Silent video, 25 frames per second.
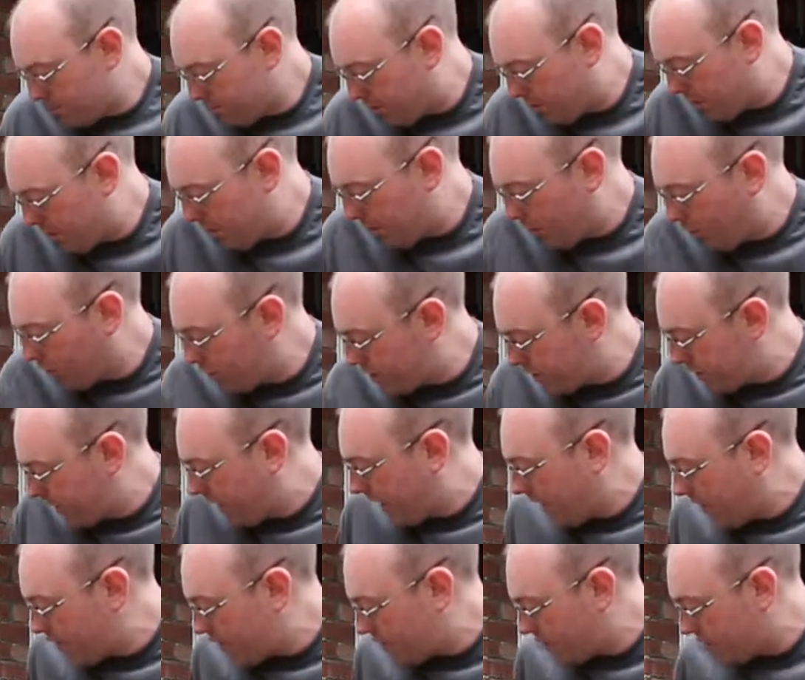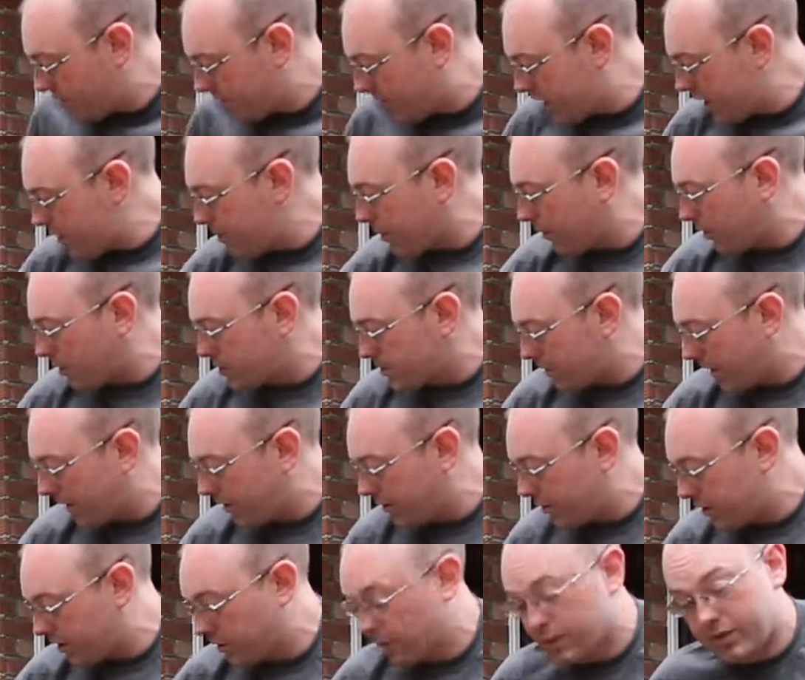but in order to get to the gearbox
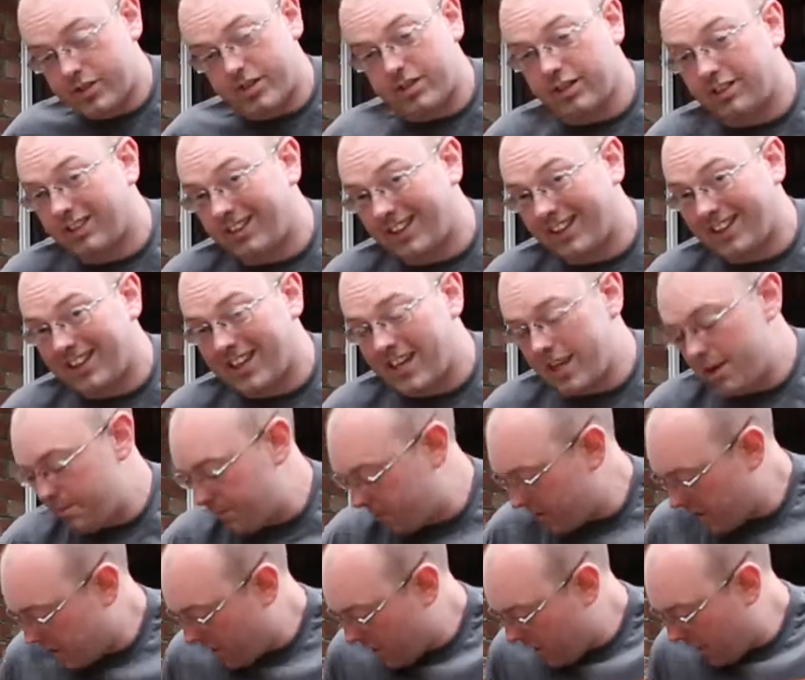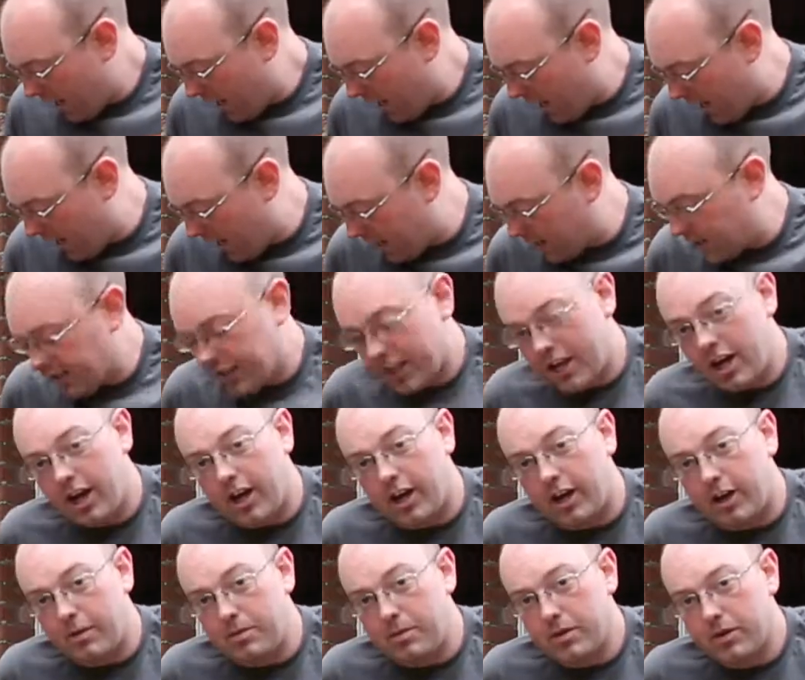mount that we're still going to keep, and the
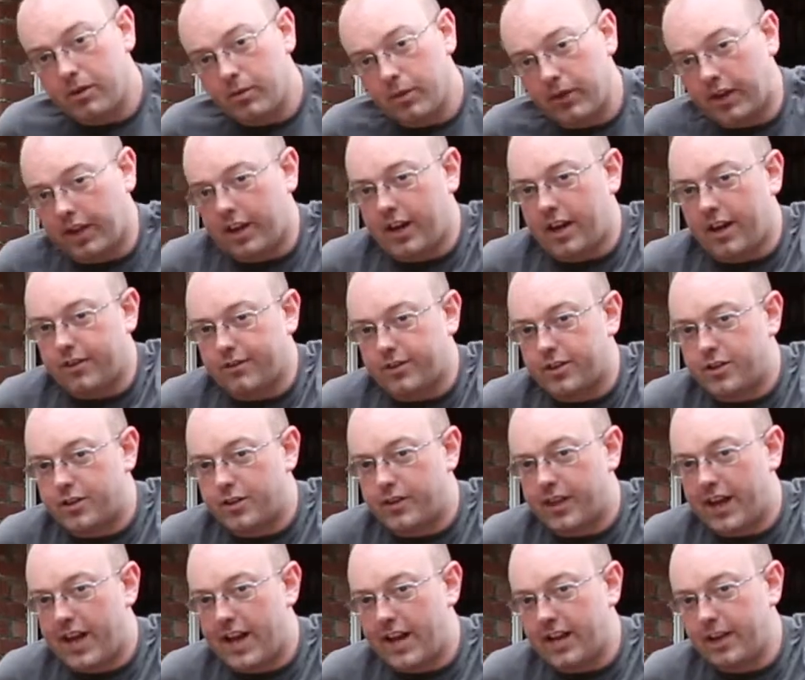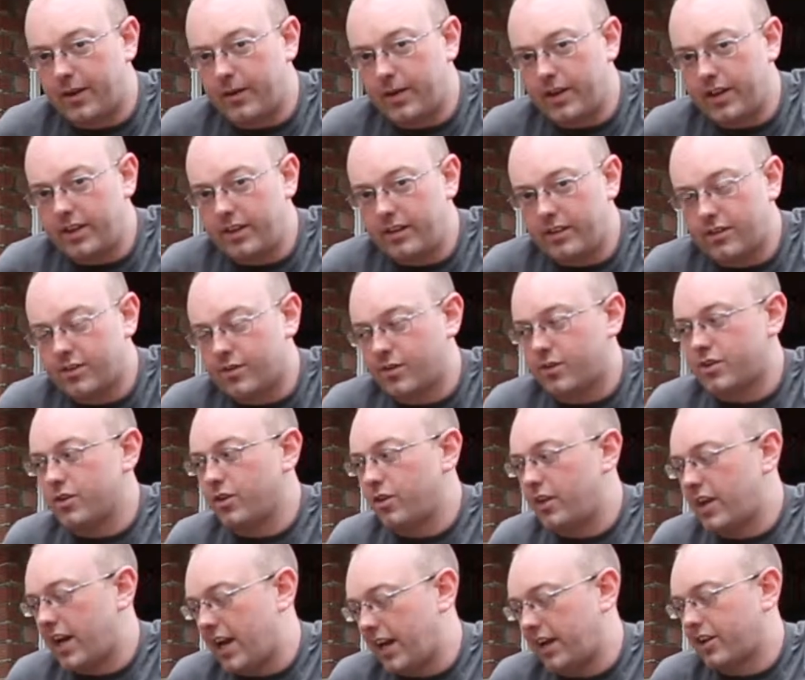arb, we're going to have to do that anyway, so it's
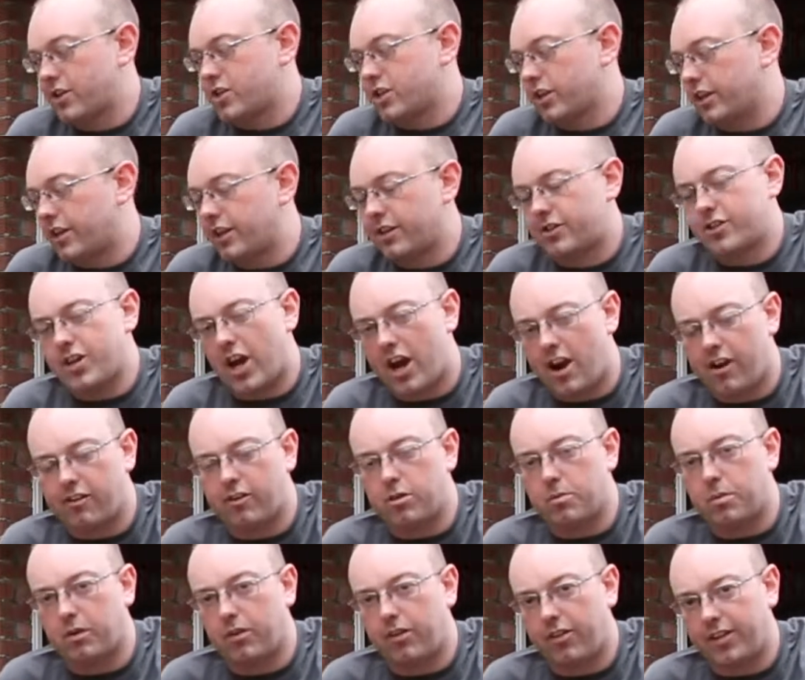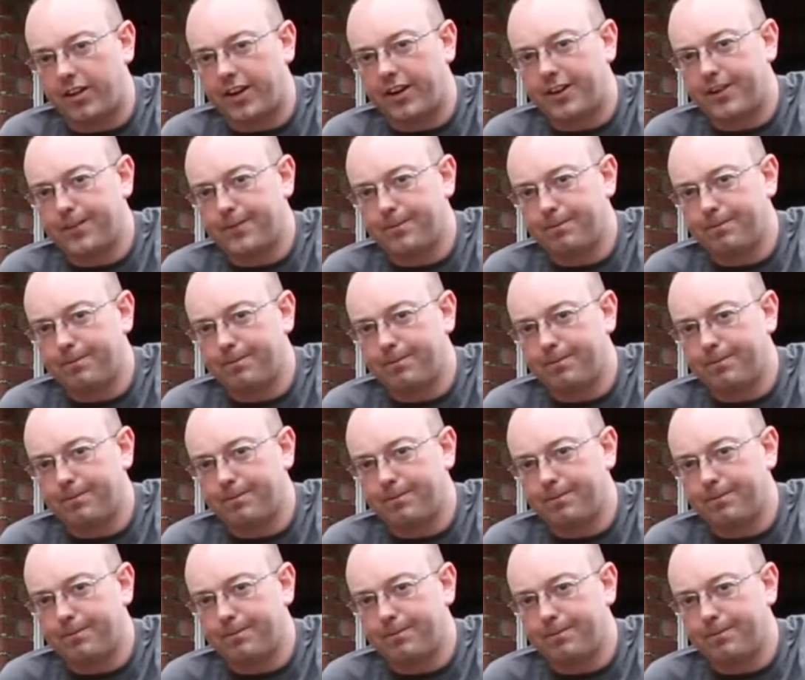not actually a terrible thing.